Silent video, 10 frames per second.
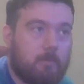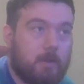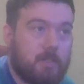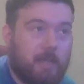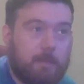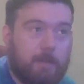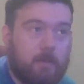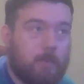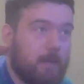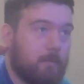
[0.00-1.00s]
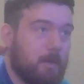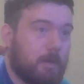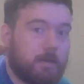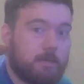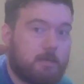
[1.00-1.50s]
watching anime, reading
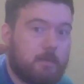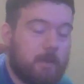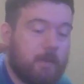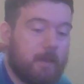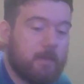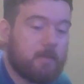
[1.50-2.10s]
manga and stuff like that.